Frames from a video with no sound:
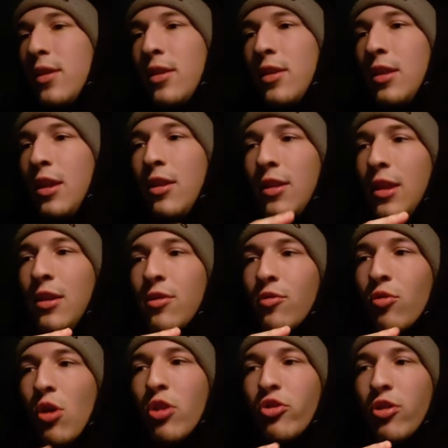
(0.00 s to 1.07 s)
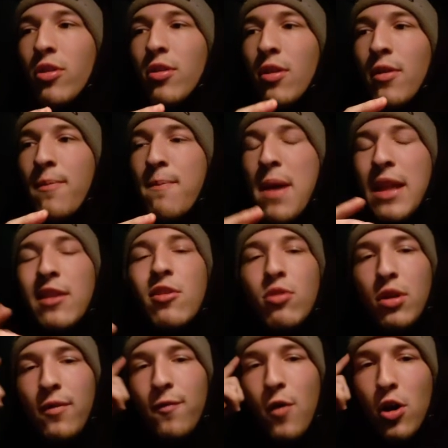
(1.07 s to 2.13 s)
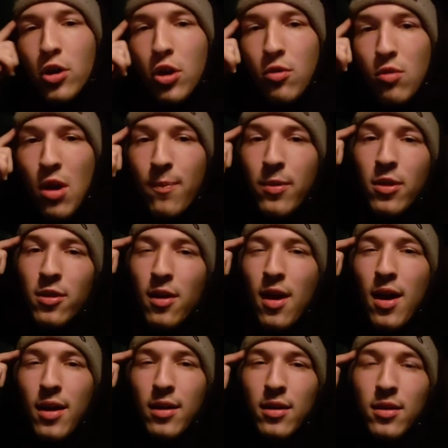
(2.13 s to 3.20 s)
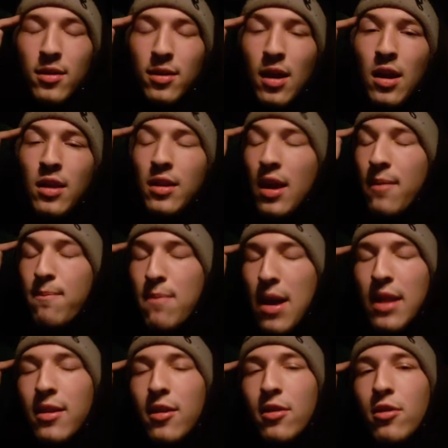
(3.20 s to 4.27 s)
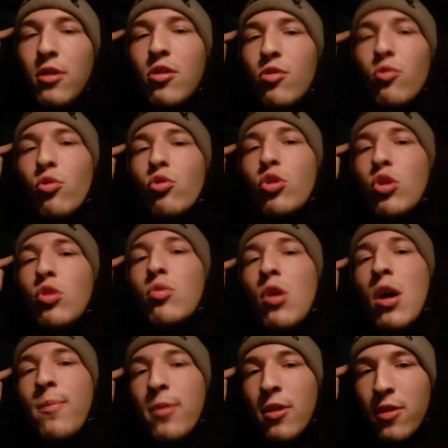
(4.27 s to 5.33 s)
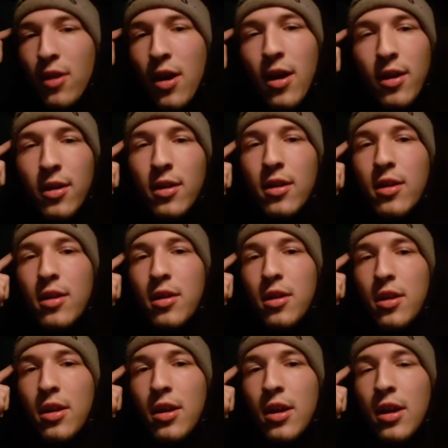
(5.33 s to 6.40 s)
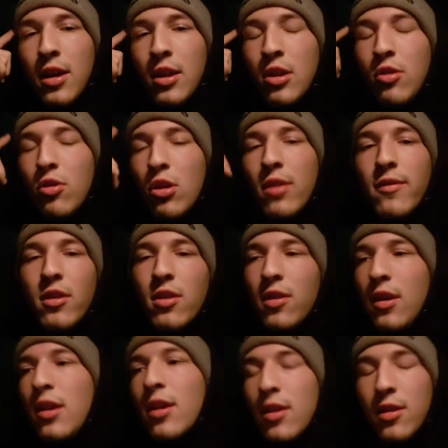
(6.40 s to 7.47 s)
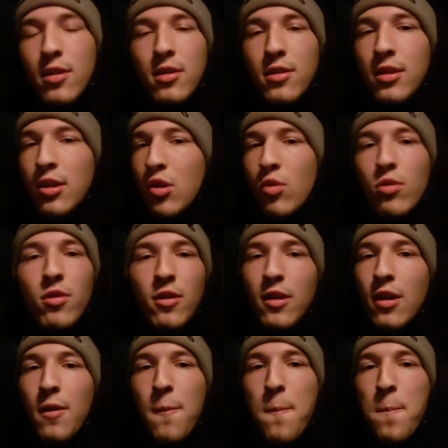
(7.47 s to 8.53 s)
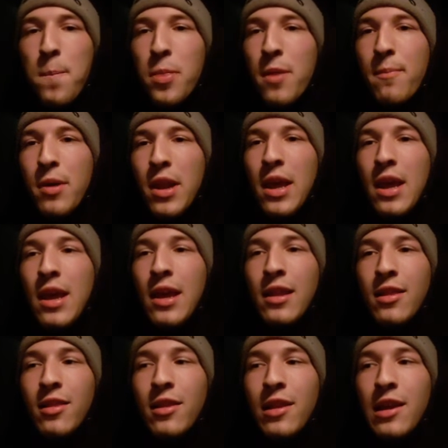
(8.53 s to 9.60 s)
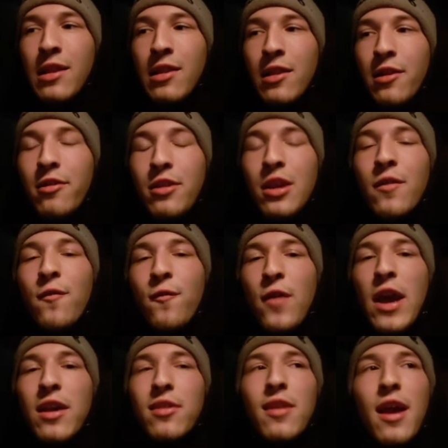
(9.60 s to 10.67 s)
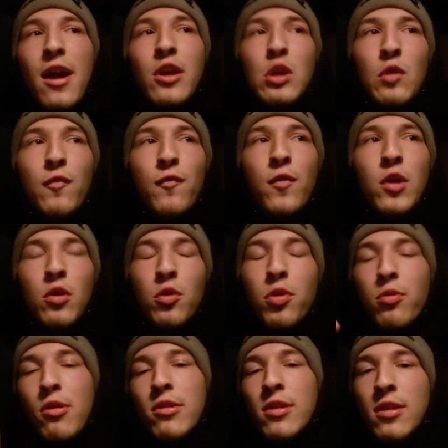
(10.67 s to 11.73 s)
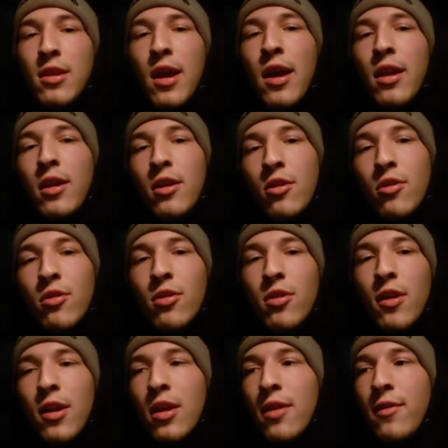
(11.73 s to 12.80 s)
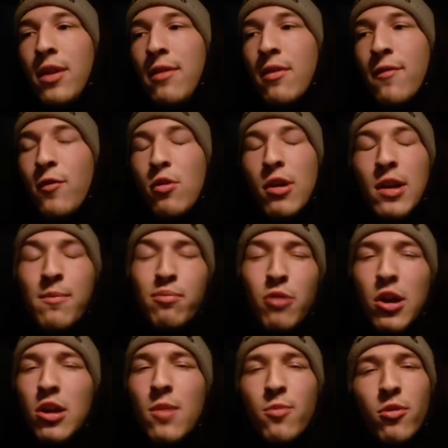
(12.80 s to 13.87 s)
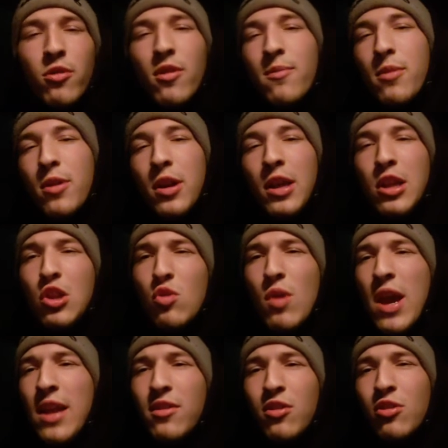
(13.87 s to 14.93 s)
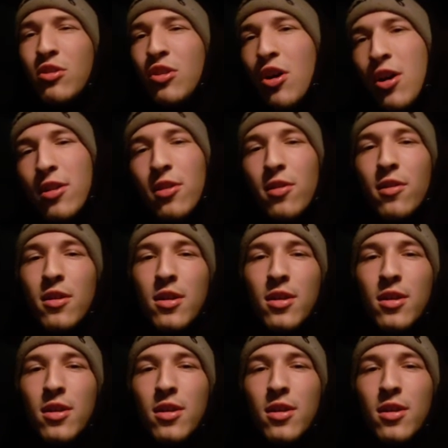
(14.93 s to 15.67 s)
These grudges mentally fuck you up inside. They mentally screw you up inside. And you don't even see it. You don't see it. But it literally affects how you feel throughout the day. You know what I'm saying? Even if you had a breakup with somebody and you hate their guts,